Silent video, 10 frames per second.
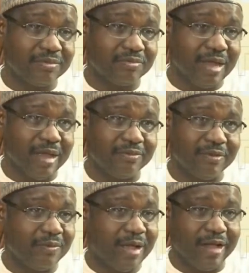that we
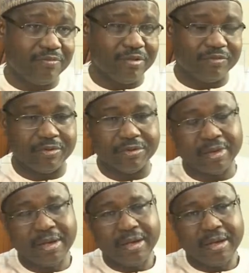have before.